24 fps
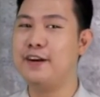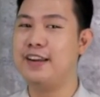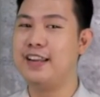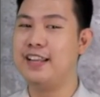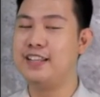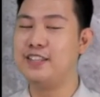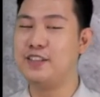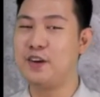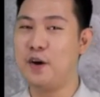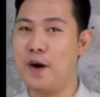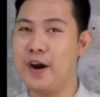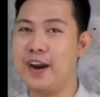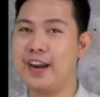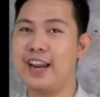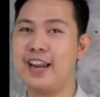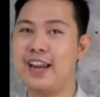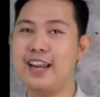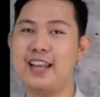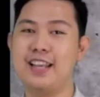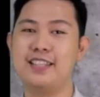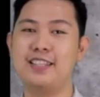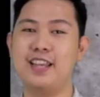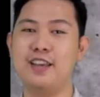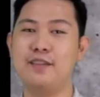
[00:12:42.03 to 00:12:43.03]
this
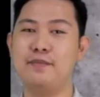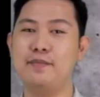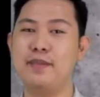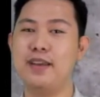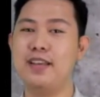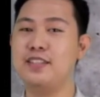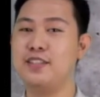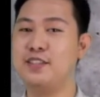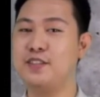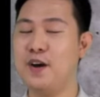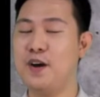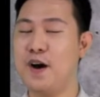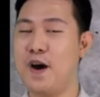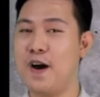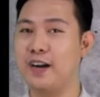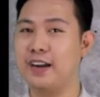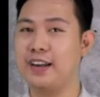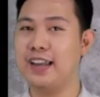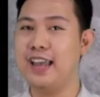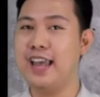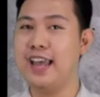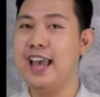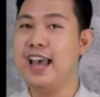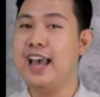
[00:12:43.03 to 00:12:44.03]
organism is
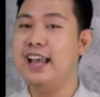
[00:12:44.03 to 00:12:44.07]
dog.